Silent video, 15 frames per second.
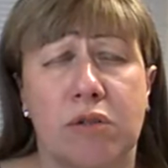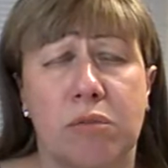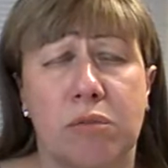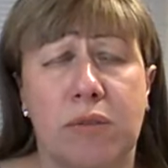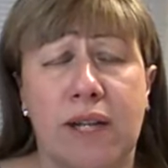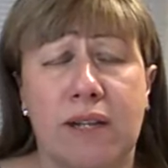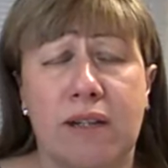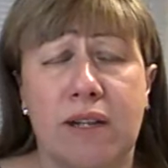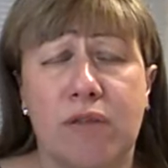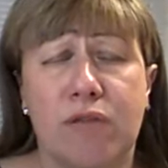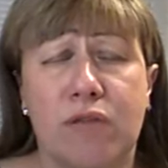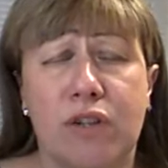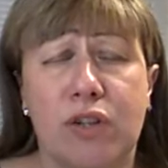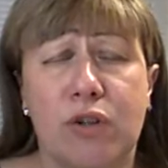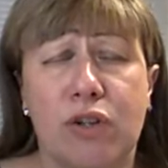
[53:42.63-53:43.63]
May they
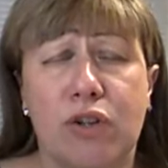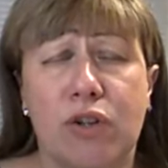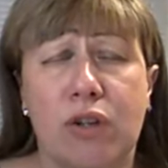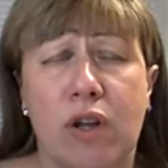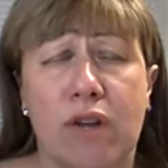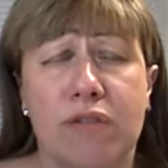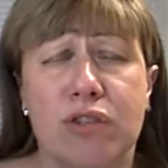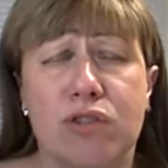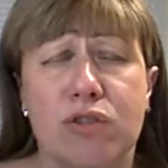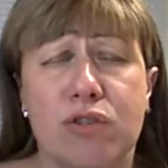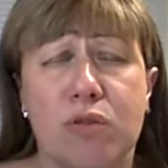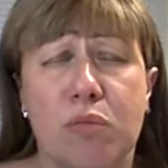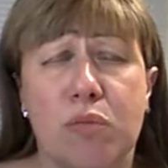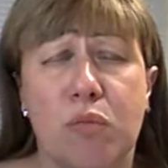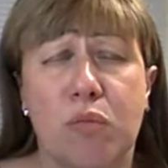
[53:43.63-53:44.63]
feel your loving
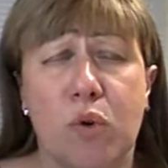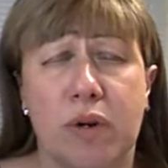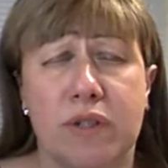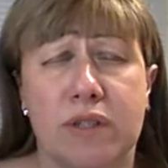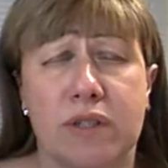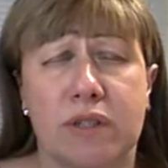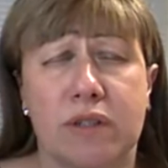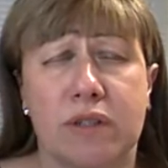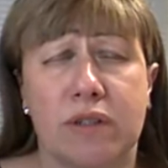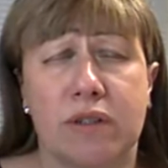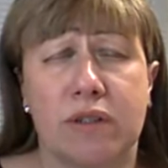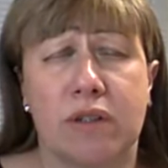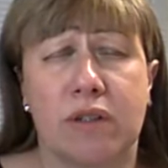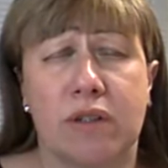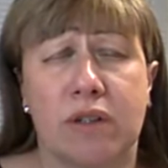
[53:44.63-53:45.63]
support.
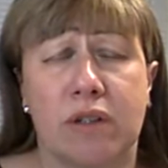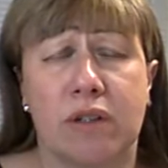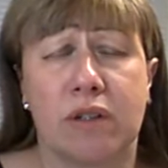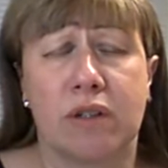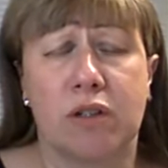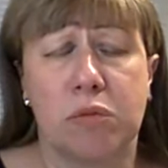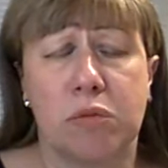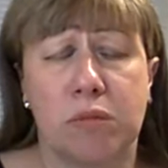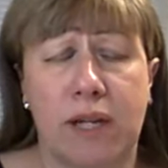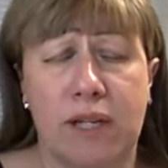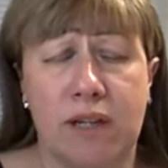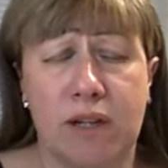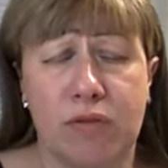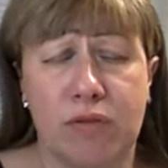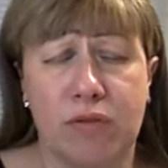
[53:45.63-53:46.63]
May
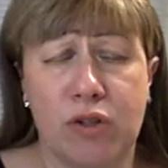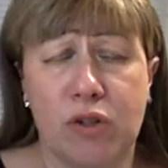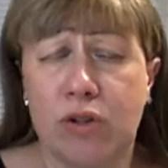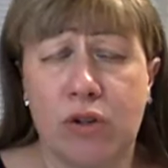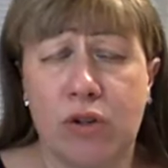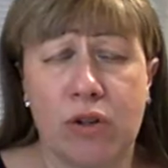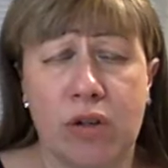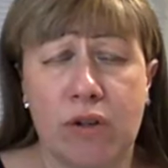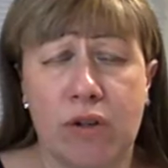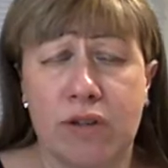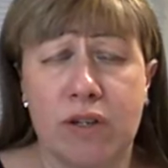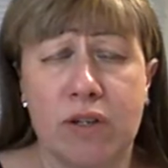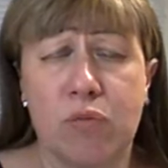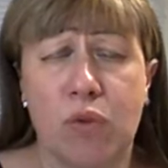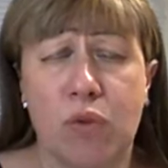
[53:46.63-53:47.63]
they feel your loving
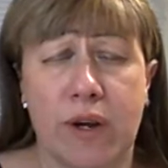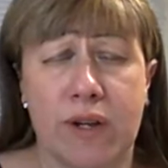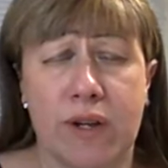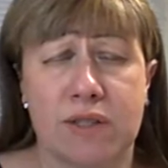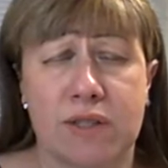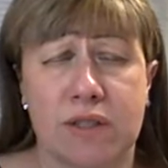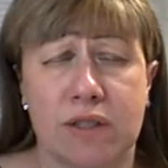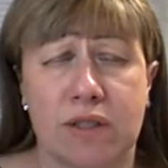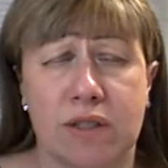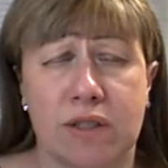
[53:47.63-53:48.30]
embrace.